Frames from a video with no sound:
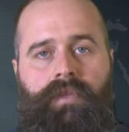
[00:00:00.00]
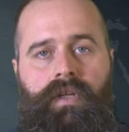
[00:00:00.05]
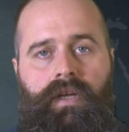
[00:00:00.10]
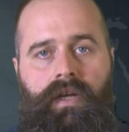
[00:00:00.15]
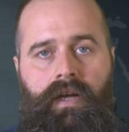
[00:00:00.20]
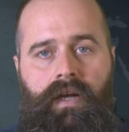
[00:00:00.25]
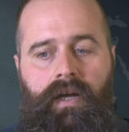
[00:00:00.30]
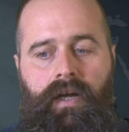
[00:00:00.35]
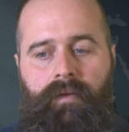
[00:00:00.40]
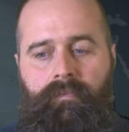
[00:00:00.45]

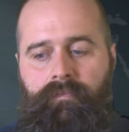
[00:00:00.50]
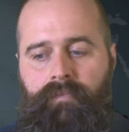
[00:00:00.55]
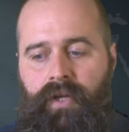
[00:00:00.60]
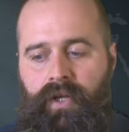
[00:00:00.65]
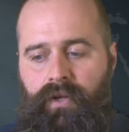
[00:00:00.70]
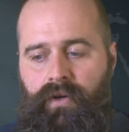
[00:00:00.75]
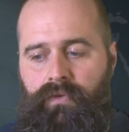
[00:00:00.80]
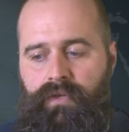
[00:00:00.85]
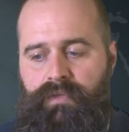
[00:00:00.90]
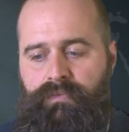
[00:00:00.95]

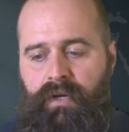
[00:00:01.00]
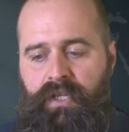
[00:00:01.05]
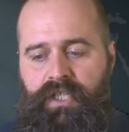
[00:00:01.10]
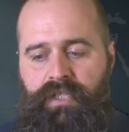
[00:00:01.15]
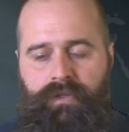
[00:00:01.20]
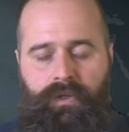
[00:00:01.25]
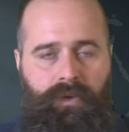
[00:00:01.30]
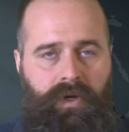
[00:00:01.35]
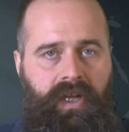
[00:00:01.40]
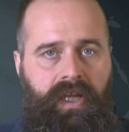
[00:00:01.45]
As much as
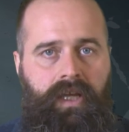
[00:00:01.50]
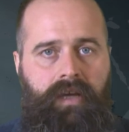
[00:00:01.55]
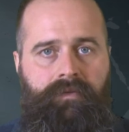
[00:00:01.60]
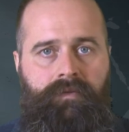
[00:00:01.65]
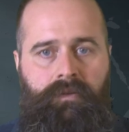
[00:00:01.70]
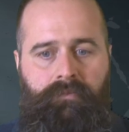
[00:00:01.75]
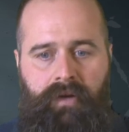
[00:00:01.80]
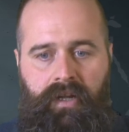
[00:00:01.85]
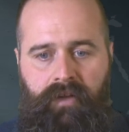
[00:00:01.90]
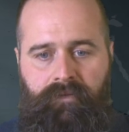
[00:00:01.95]
we want to give him
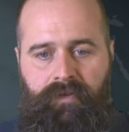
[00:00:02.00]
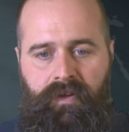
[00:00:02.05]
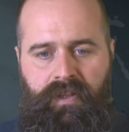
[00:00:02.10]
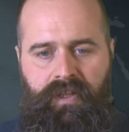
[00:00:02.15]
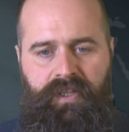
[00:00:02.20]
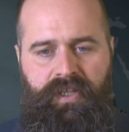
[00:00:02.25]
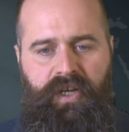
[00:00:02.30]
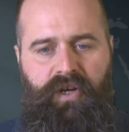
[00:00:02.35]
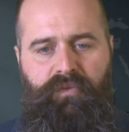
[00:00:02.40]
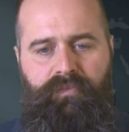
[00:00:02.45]
the benefit of the
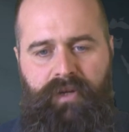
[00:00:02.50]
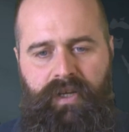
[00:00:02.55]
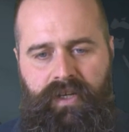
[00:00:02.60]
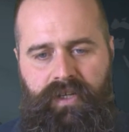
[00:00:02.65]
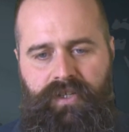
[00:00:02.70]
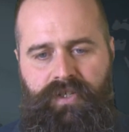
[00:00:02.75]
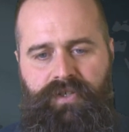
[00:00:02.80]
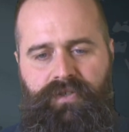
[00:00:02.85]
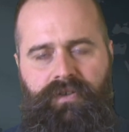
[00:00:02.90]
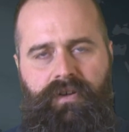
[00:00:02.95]
doubt
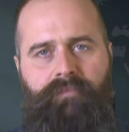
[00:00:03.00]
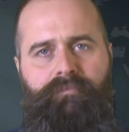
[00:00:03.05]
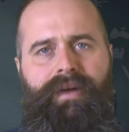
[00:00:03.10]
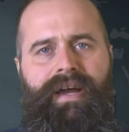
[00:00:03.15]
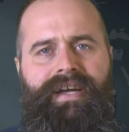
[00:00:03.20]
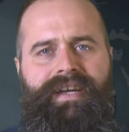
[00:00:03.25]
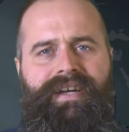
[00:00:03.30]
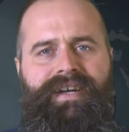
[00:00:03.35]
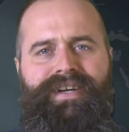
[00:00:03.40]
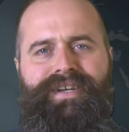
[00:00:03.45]
because you're a
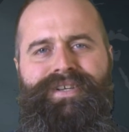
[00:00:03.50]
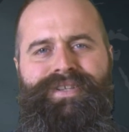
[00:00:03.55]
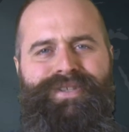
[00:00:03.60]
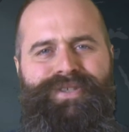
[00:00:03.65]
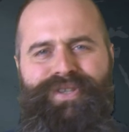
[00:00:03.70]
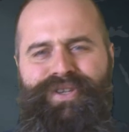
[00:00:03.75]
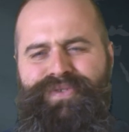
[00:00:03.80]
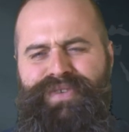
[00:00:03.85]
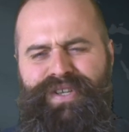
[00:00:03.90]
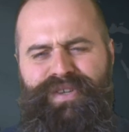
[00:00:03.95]
mega
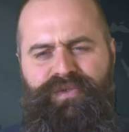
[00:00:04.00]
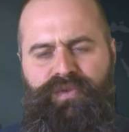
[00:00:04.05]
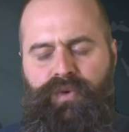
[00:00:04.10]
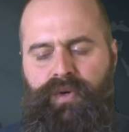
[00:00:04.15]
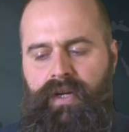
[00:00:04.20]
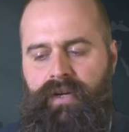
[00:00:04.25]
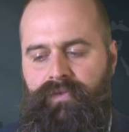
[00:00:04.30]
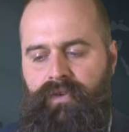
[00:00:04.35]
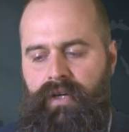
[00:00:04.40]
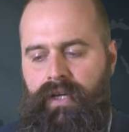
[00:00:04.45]
conservative or
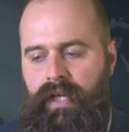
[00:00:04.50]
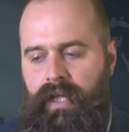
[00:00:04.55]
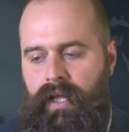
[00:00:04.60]
whatever,